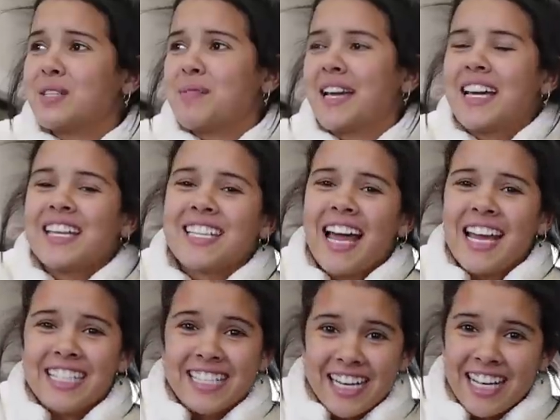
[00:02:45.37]
Just because
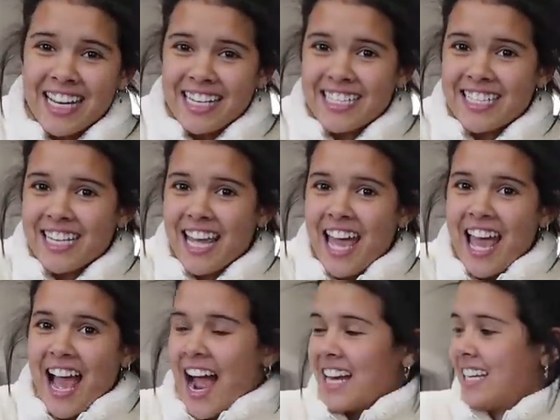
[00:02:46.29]
I
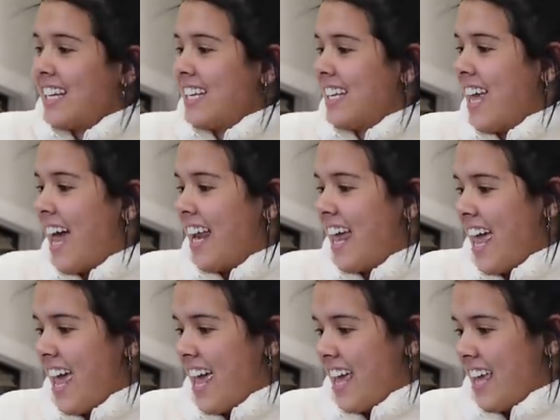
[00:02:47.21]
didn't get
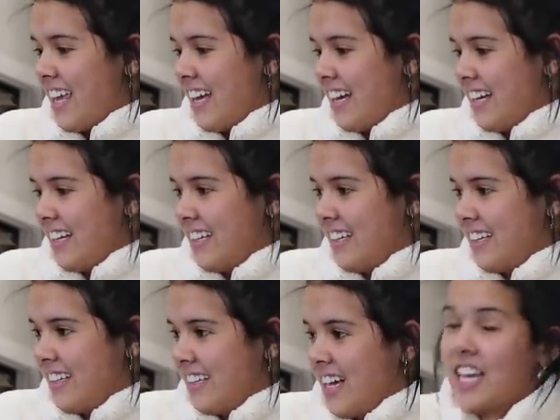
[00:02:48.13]
a...
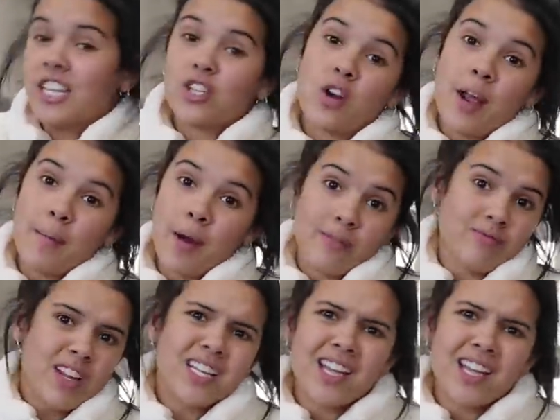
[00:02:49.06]
I didn't try them on.